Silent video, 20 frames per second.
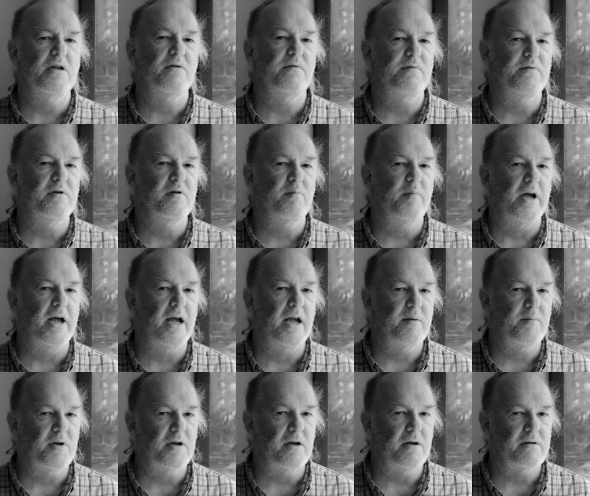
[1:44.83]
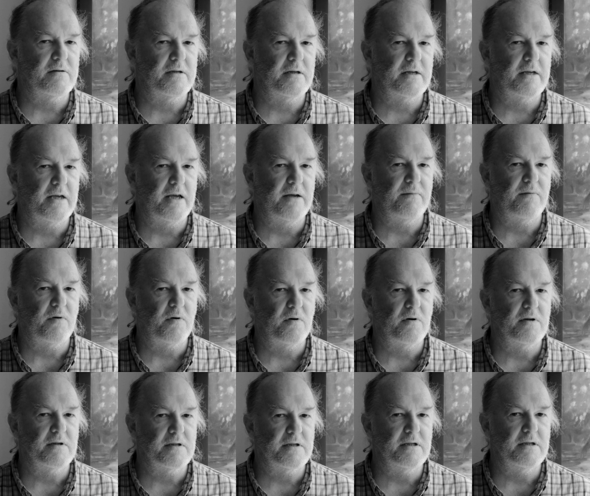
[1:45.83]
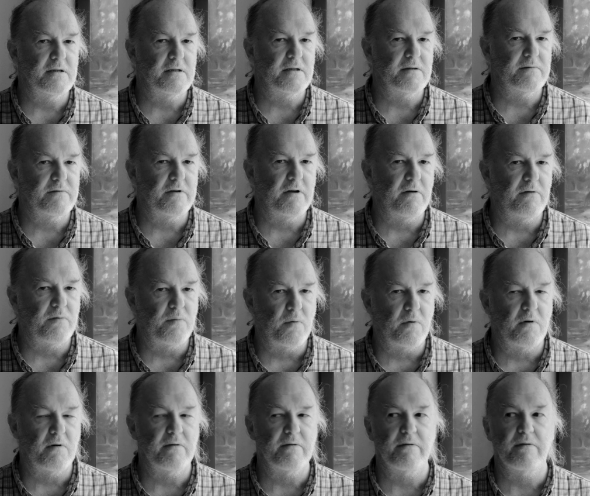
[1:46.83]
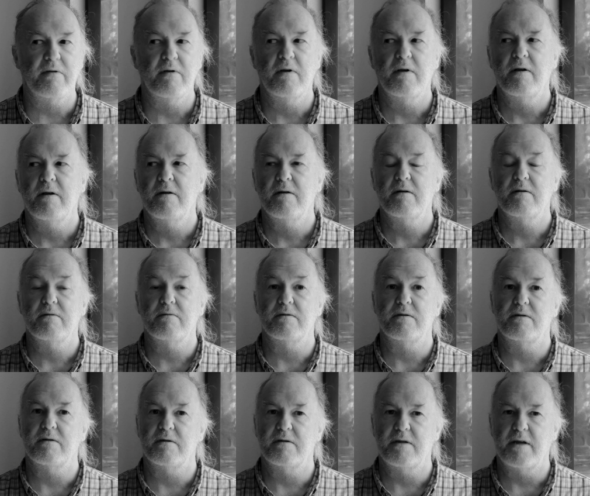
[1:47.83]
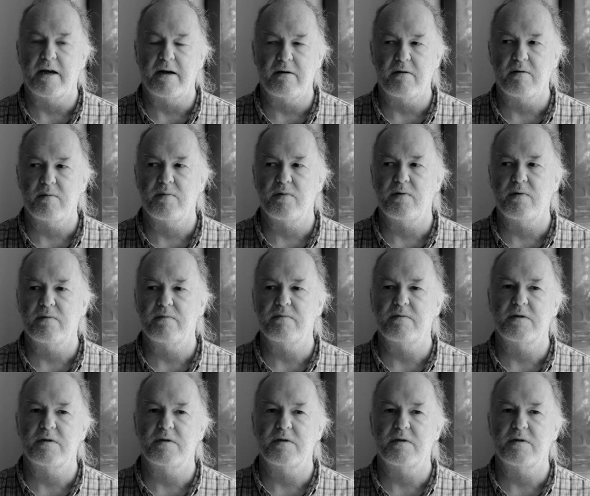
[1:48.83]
to feel bad because it gave her a sense of self-worth, which is terrible.